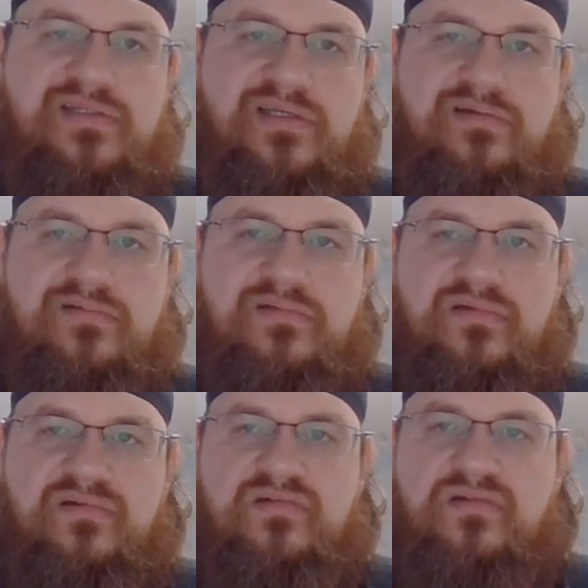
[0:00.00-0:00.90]
I don't,
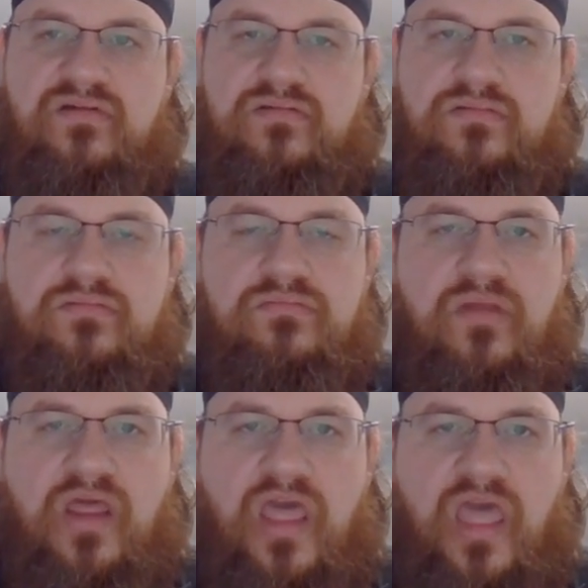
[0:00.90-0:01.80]
I don't
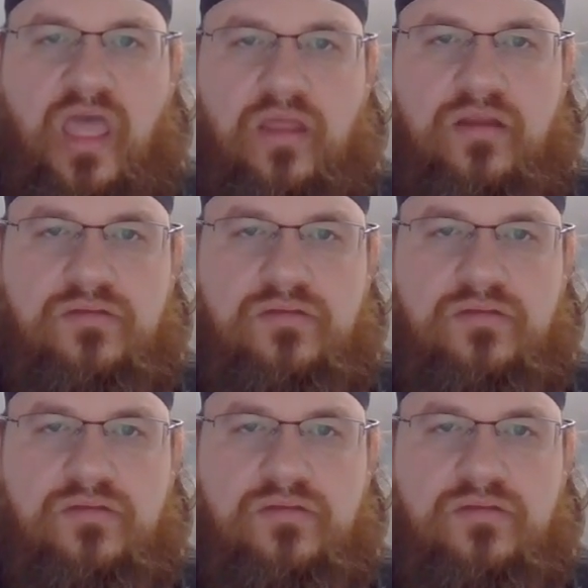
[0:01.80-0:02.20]
know. But